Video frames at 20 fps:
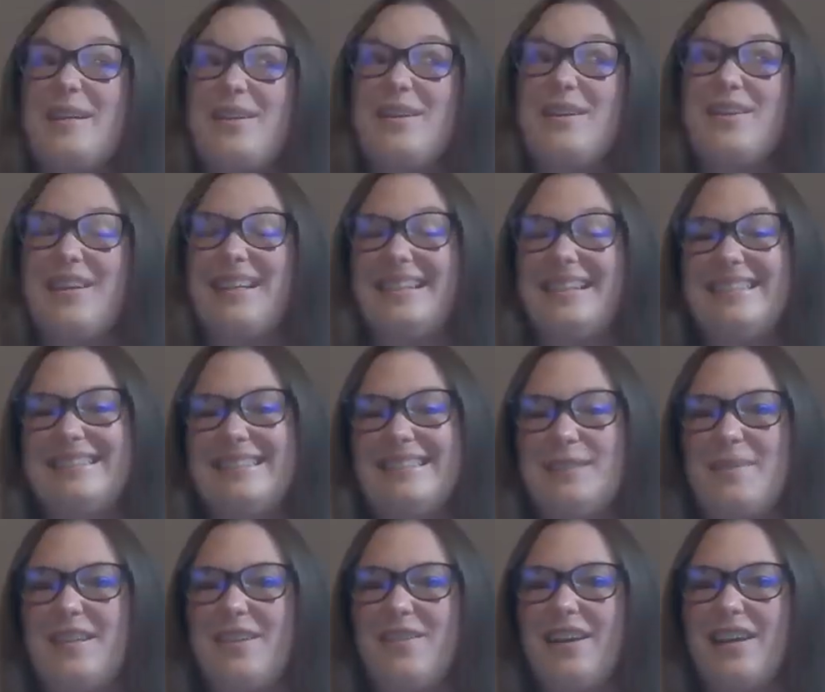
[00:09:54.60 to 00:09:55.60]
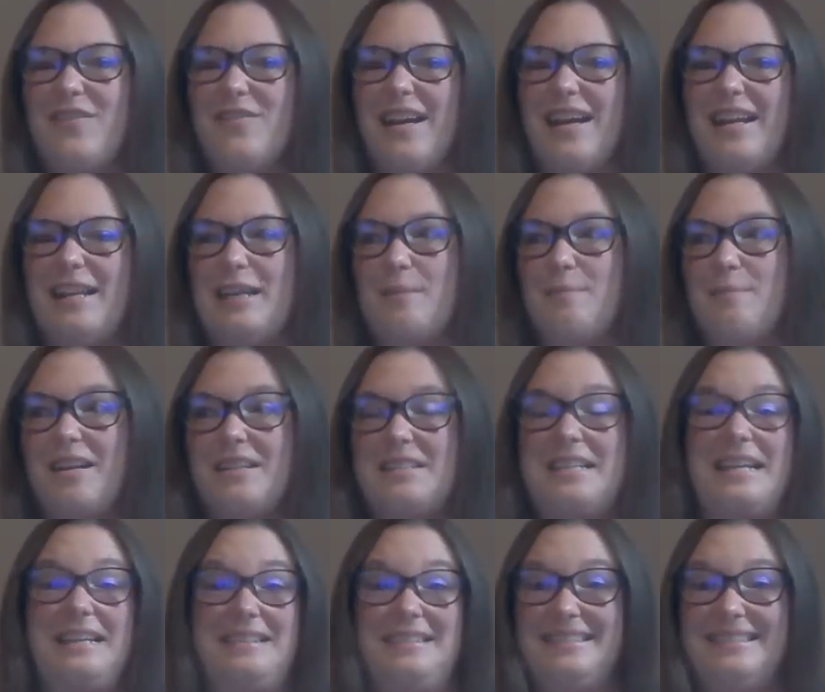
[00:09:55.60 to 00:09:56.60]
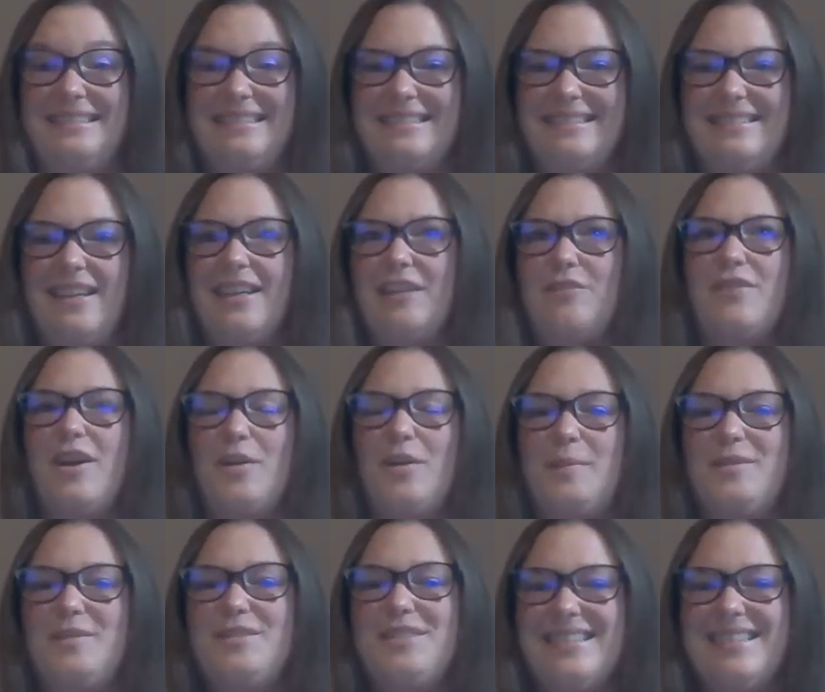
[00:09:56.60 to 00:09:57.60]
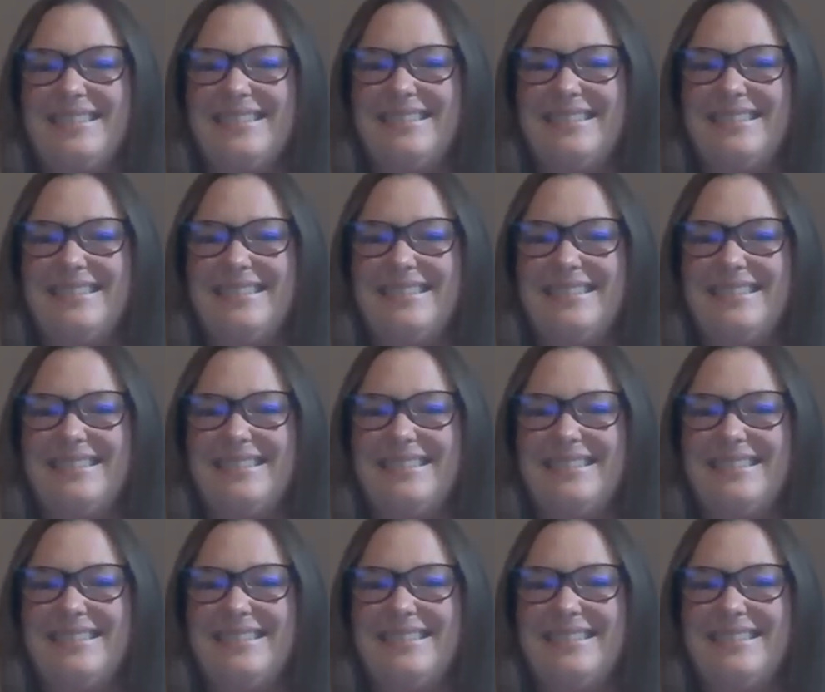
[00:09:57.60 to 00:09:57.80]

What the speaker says: great. It's been a great ride, and I'm not done, not even almost.